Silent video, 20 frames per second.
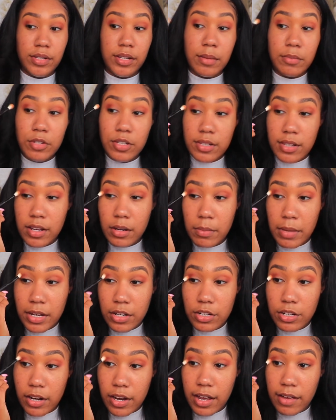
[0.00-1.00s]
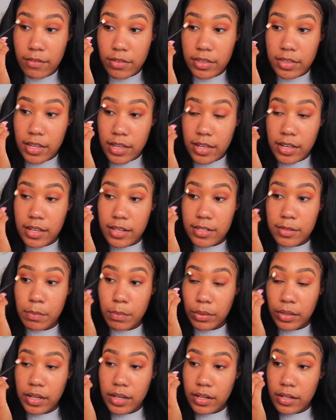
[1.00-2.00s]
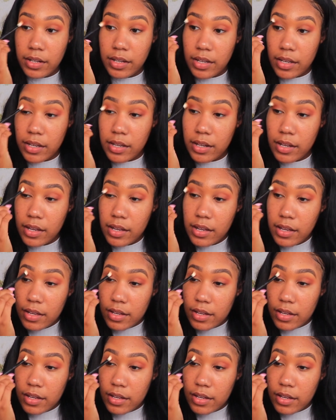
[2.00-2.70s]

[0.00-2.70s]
and I'm just gonna make sure everything is blended.